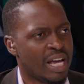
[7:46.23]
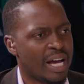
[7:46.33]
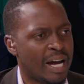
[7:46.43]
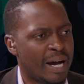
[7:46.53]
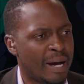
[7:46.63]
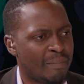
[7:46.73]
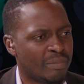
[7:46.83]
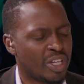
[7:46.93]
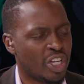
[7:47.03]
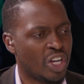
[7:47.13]

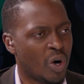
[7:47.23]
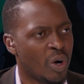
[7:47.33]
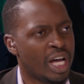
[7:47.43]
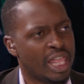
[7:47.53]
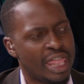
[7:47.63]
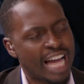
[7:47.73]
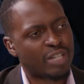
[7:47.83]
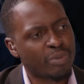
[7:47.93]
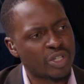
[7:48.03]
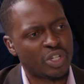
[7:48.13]
um, you know,
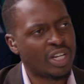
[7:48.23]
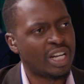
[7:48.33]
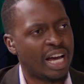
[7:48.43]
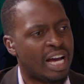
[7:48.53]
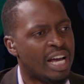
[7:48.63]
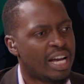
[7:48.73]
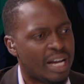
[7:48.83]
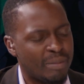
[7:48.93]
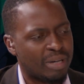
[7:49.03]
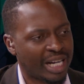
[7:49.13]
that particular
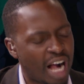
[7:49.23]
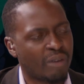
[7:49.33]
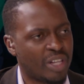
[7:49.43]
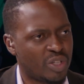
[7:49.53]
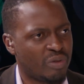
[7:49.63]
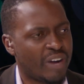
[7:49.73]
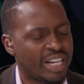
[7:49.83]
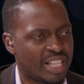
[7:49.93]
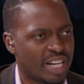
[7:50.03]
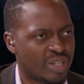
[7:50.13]
uh, gulf that you find
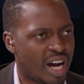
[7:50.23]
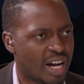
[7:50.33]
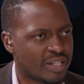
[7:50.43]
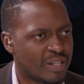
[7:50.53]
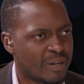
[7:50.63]
in that regard.